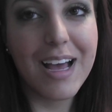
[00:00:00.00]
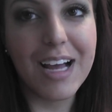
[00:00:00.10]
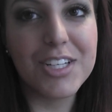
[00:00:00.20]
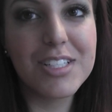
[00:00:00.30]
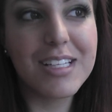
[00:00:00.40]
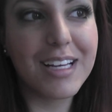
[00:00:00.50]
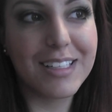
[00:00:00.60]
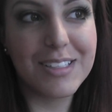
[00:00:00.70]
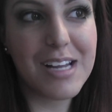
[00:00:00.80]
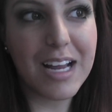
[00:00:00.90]
I just,
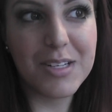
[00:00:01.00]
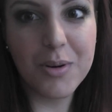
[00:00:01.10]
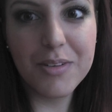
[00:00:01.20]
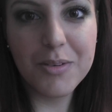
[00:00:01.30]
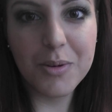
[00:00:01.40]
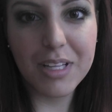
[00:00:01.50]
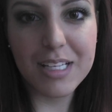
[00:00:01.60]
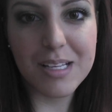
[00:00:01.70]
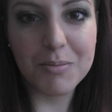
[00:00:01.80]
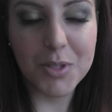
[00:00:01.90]
I, I don't even
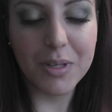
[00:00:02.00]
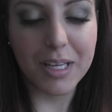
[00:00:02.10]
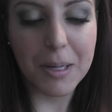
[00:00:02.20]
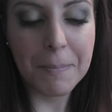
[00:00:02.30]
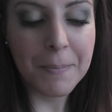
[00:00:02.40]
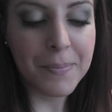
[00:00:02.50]
realize I'm doing it.